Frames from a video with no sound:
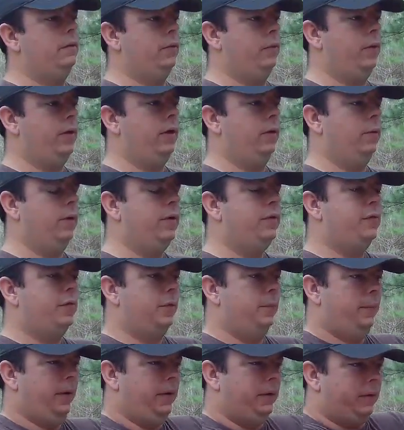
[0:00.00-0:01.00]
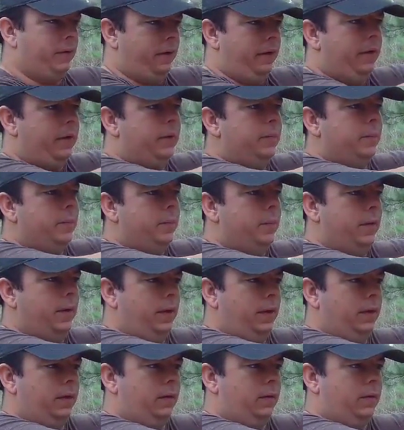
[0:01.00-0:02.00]
We could wish for a better gun, but
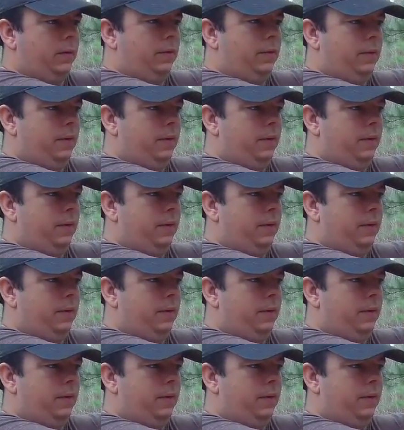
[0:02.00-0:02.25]
you know,